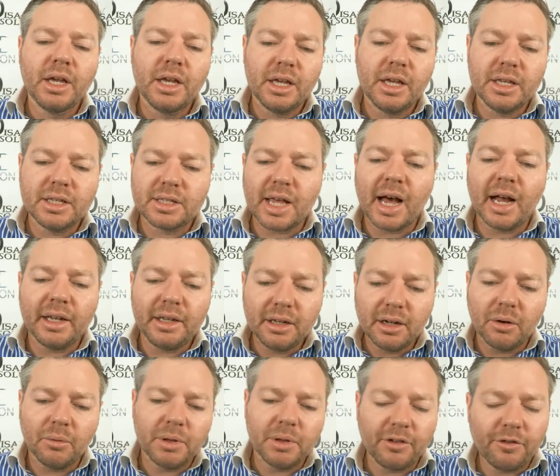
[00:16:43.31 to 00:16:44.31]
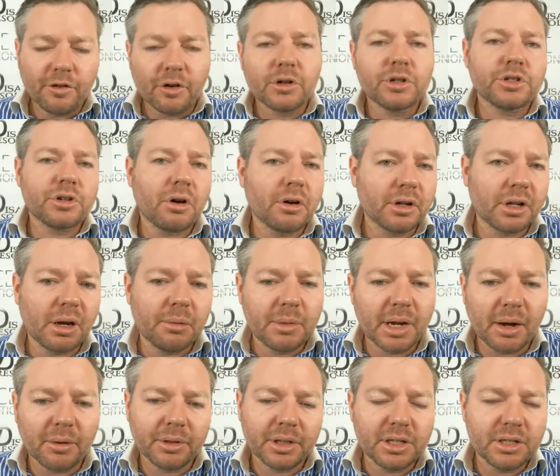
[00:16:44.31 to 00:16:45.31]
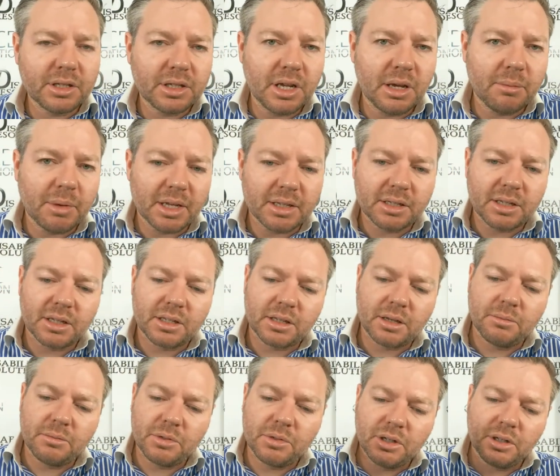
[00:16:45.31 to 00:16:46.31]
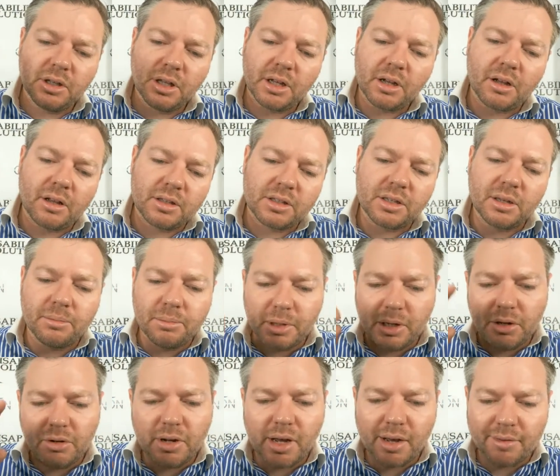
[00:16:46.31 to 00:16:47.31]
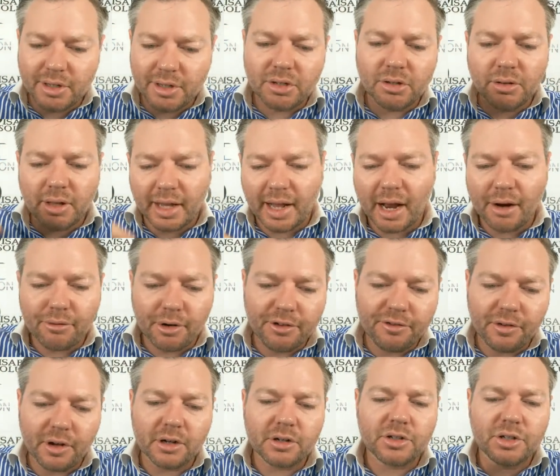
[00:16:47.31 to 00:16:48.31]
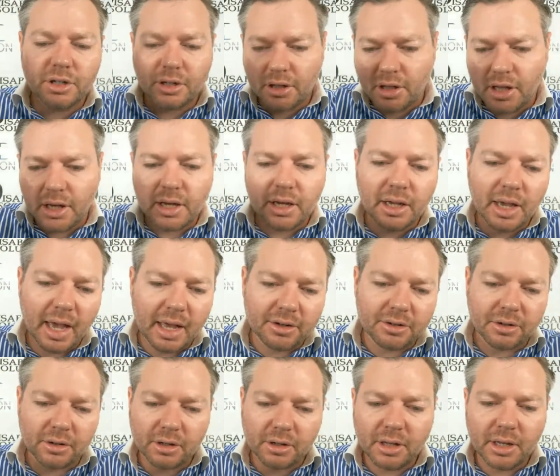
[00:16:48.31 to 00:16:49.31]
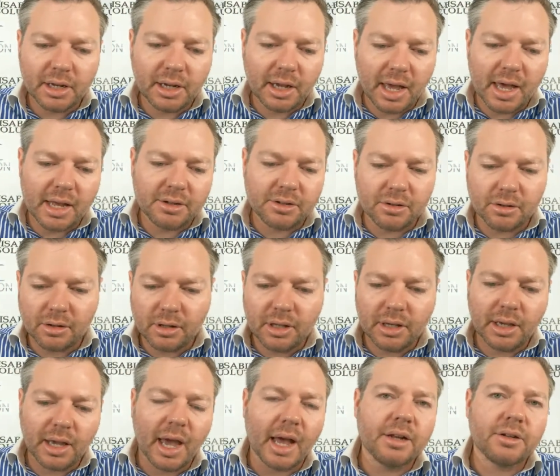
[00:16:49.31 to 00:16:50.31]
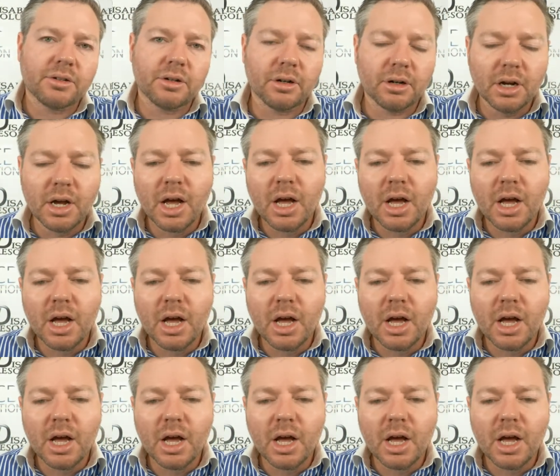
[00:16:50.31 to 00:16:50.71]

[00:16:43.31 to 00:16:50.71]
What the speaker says: is that, you know, when they first started coming out with these CMS systems, you'd click on something, you'd have to do like every function, click, enter, click, enter, click, enter.